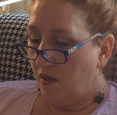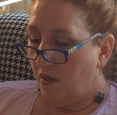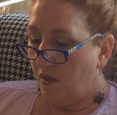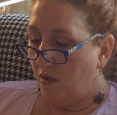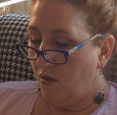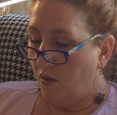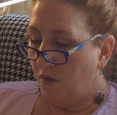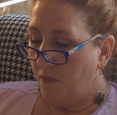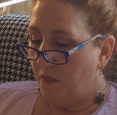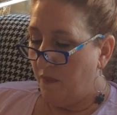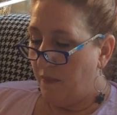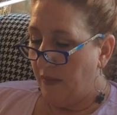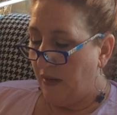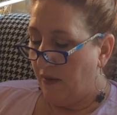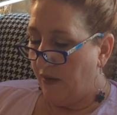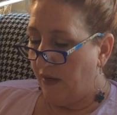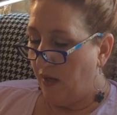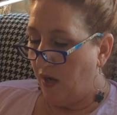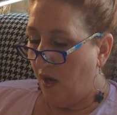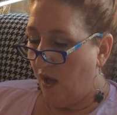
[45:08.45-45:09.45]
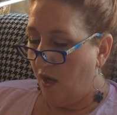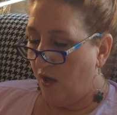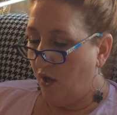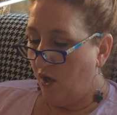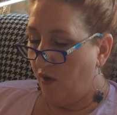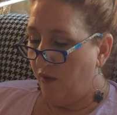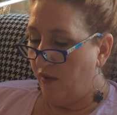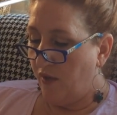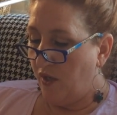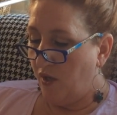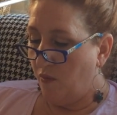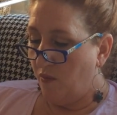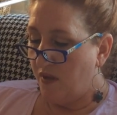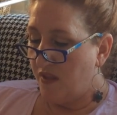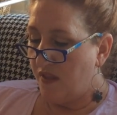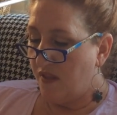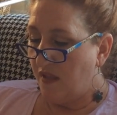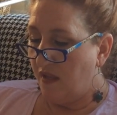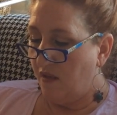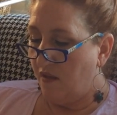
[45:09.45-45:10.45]
you've been married longer than you were
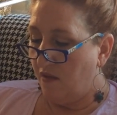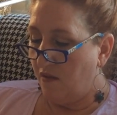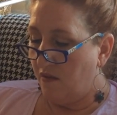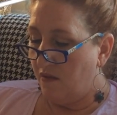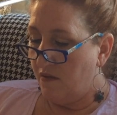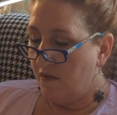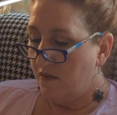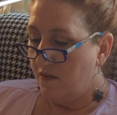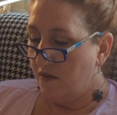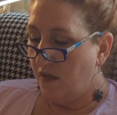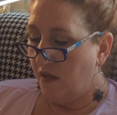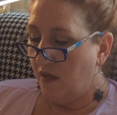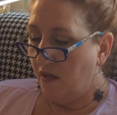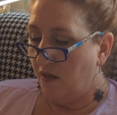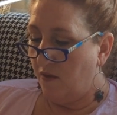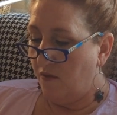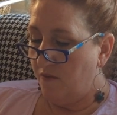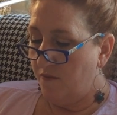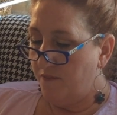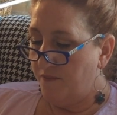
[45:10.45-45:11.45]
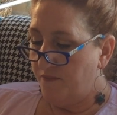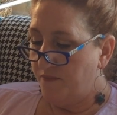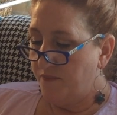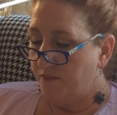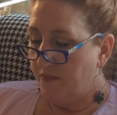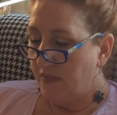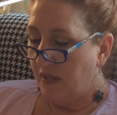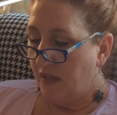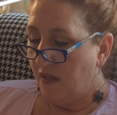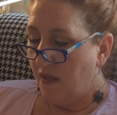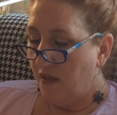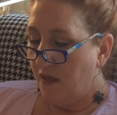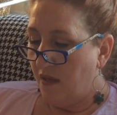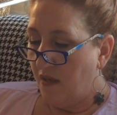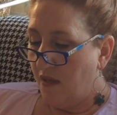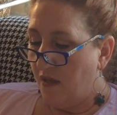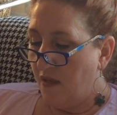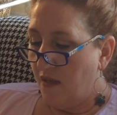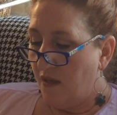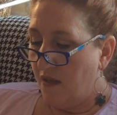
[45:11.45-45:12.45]
single,
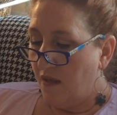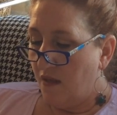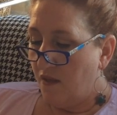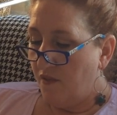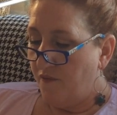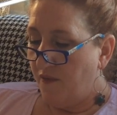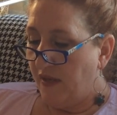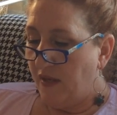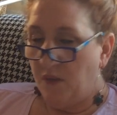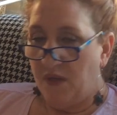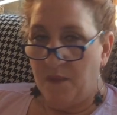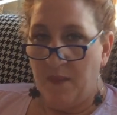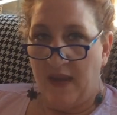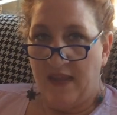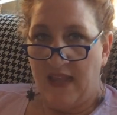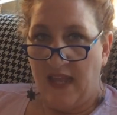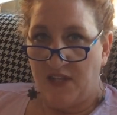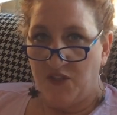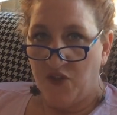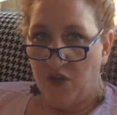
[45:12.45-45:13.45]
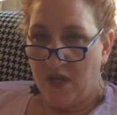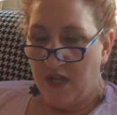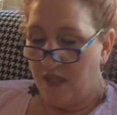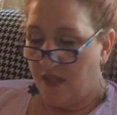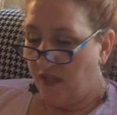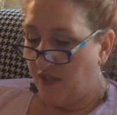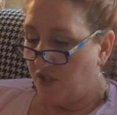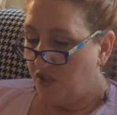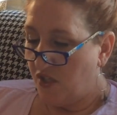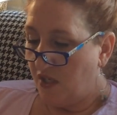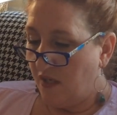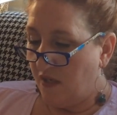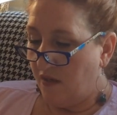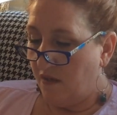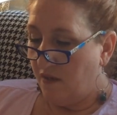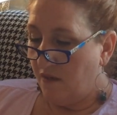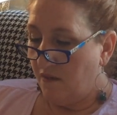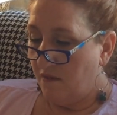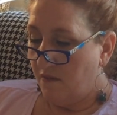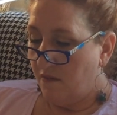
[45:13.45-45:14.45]
It's funny when you make that
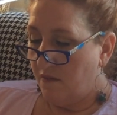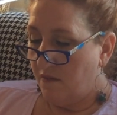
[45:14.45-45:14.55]
transition.